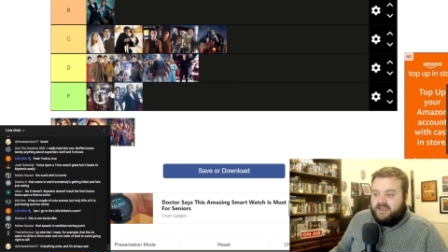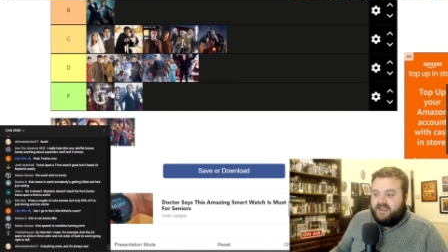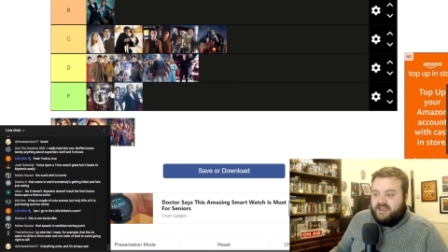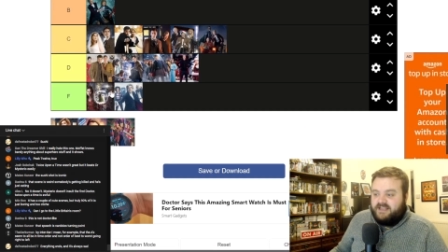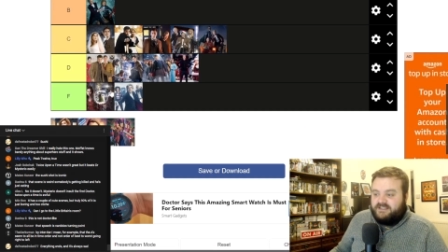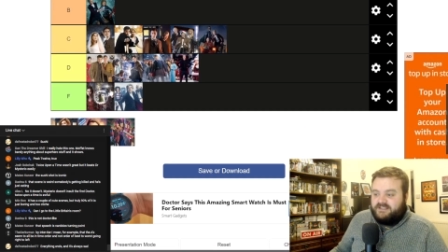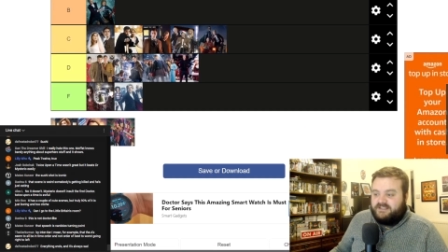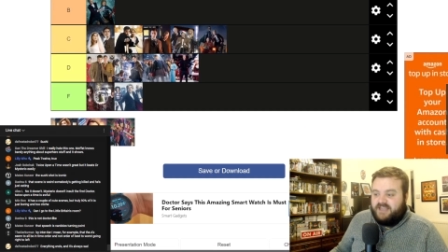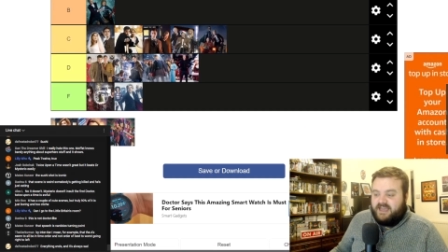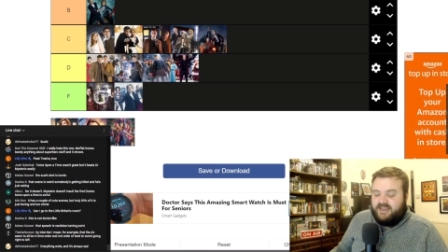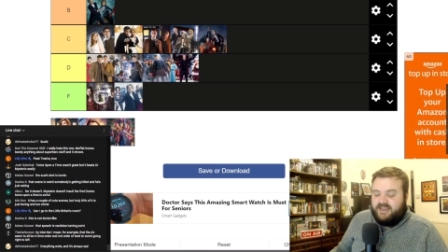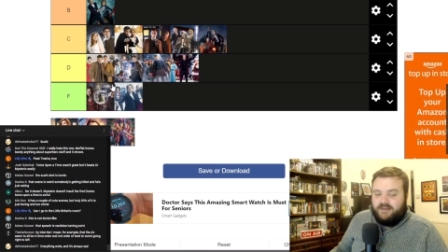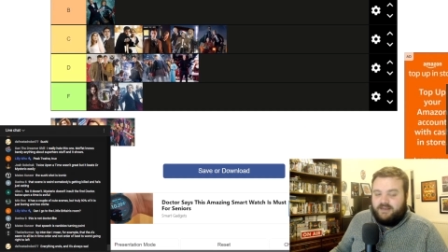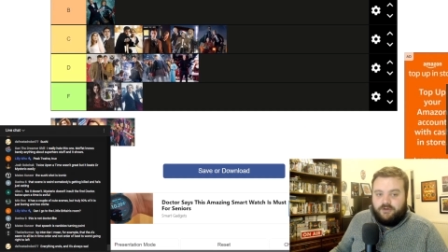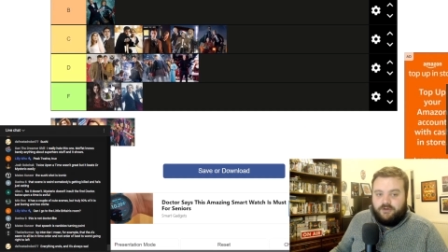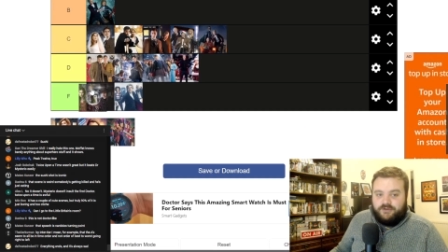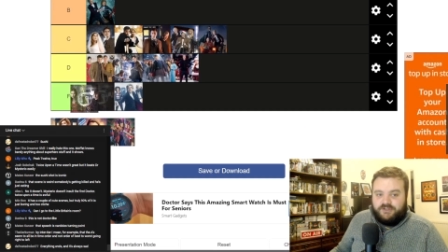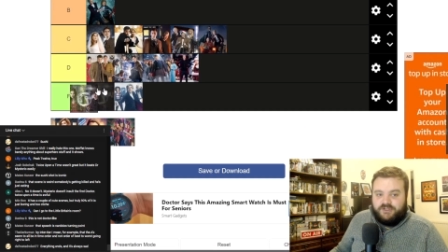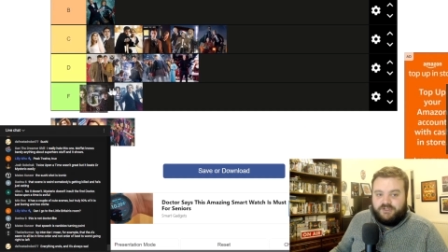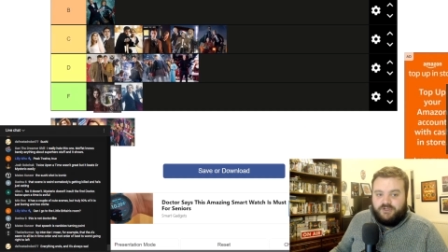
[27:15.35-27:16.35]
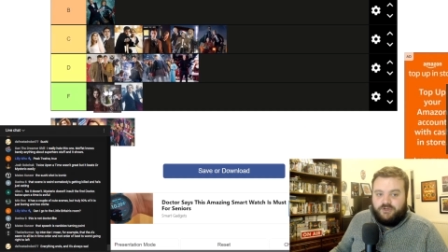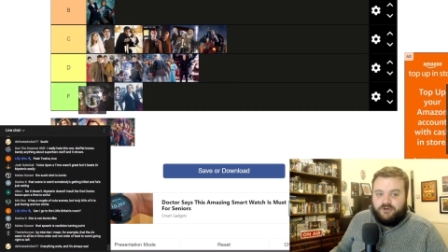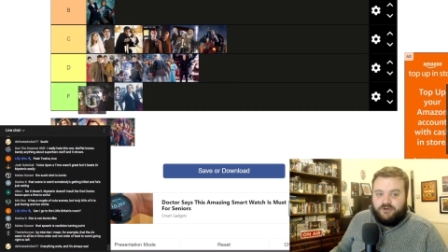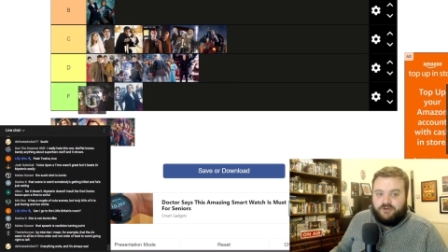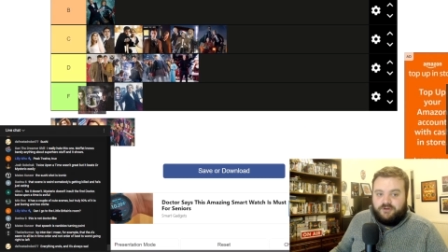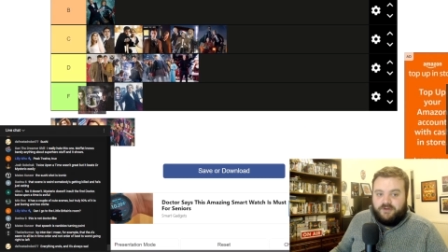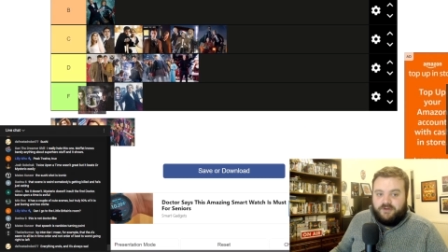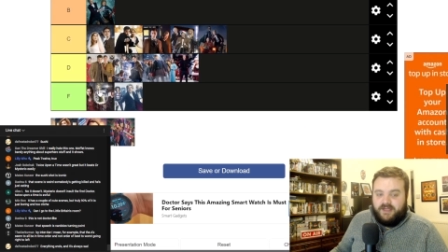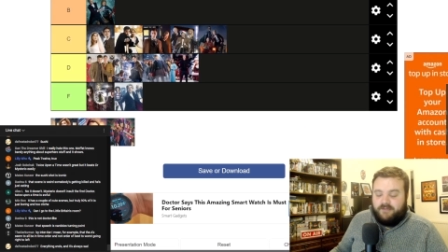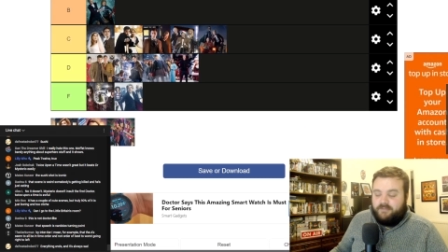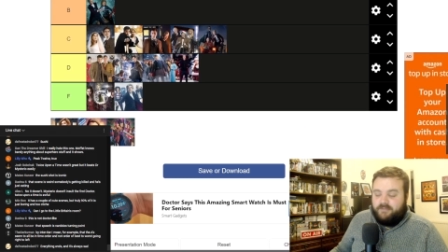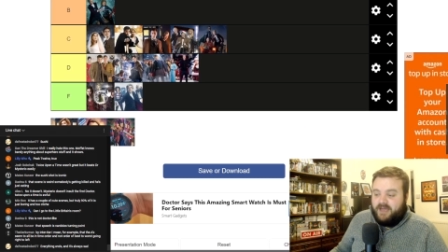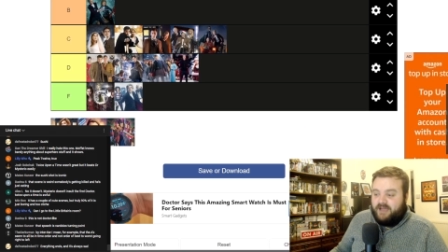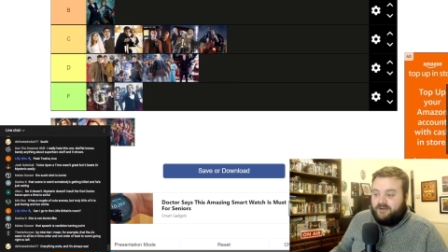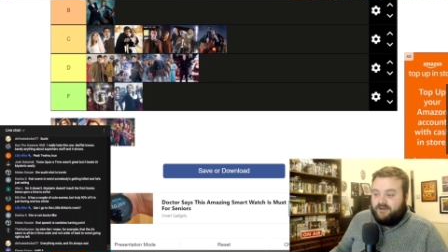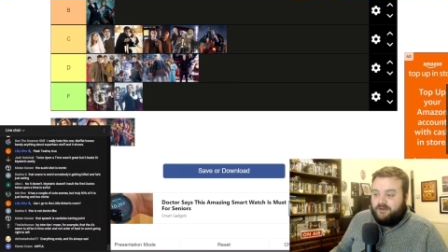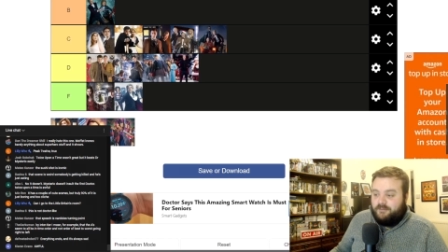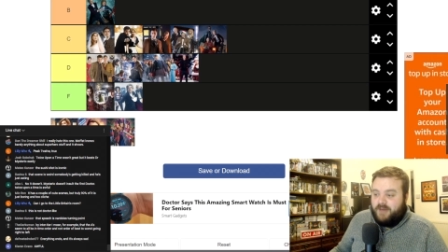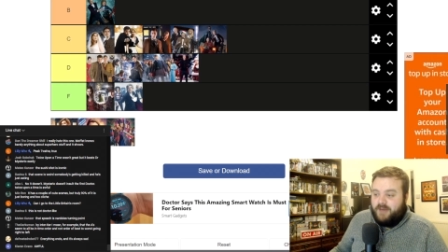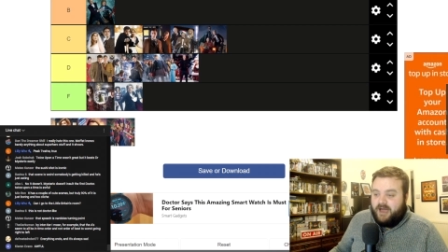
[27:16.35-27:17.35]
is that it looks good in, by
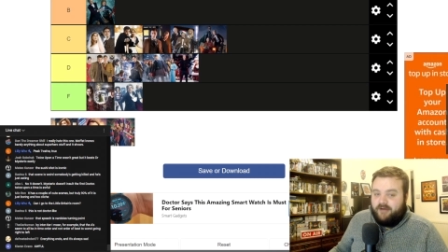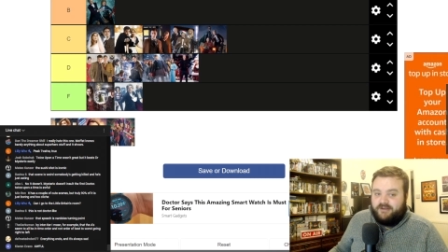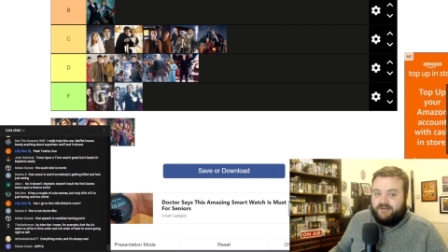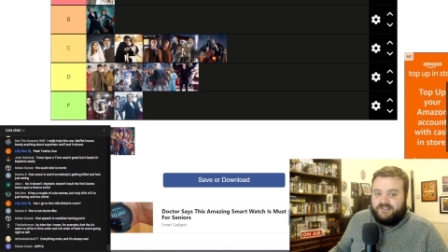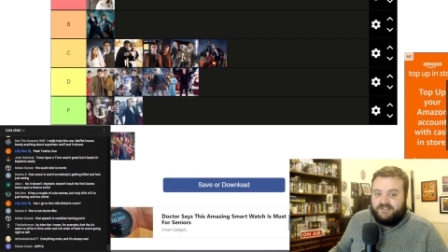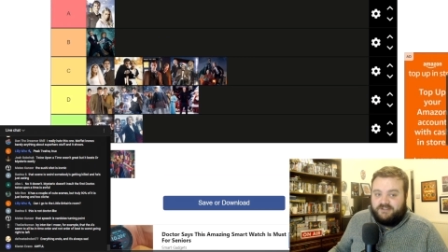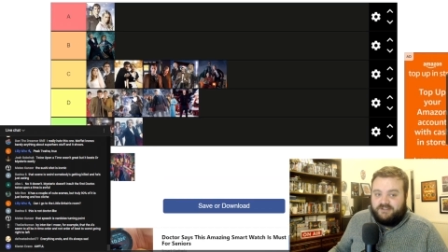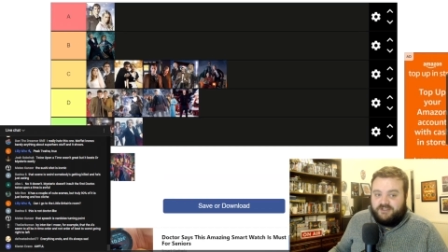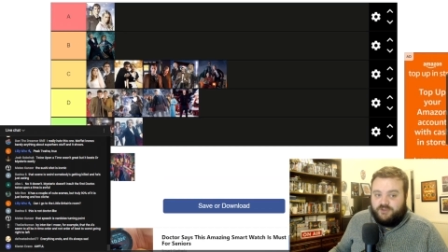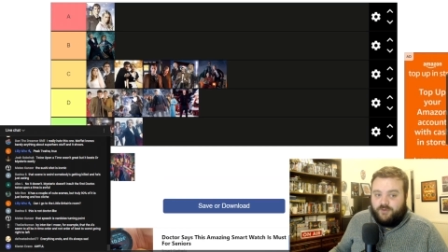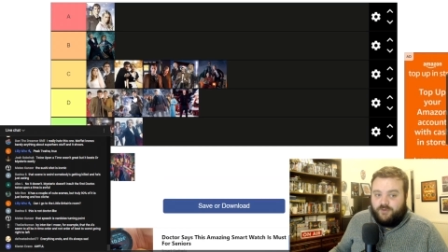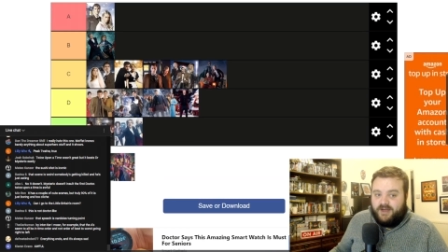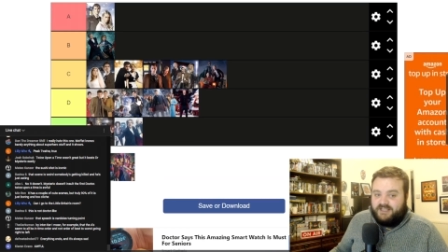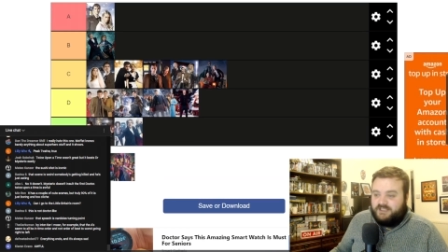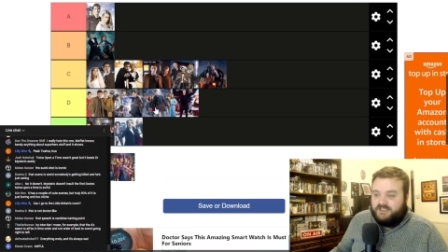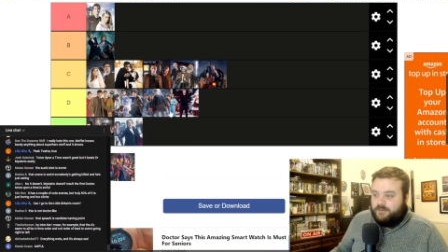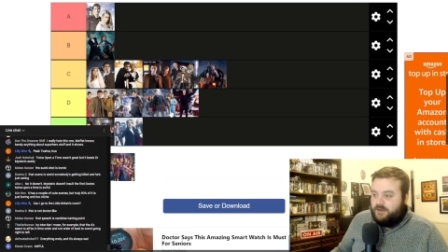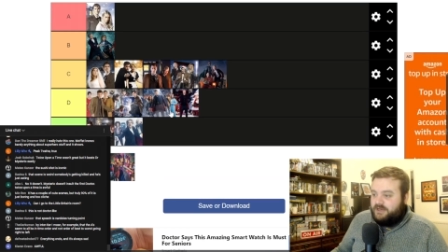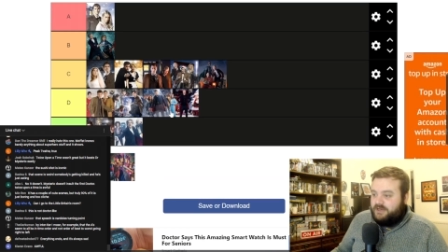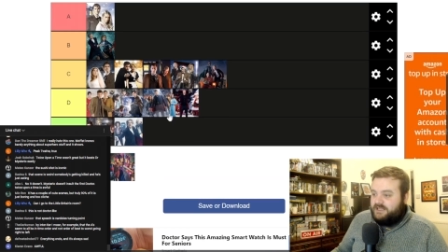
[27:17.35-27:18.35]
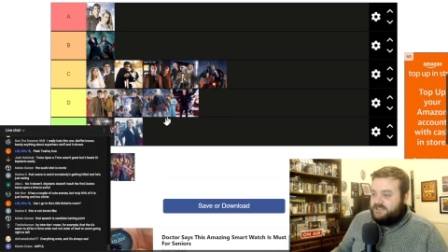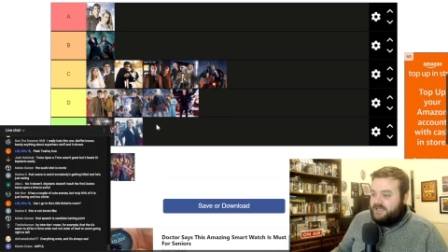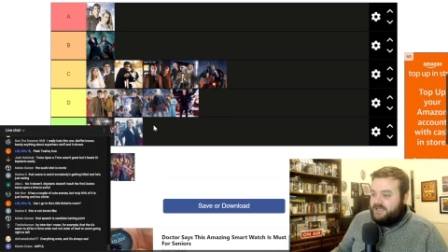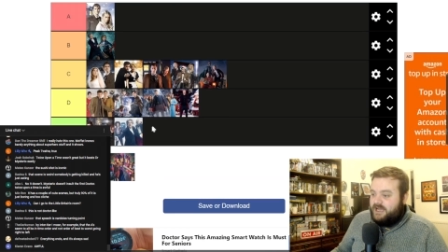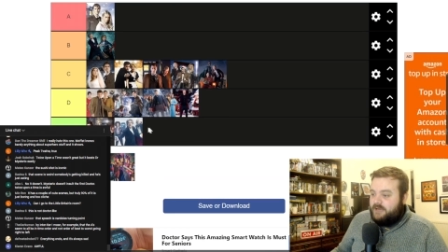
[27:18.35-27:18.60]
comparison to Twice Upon a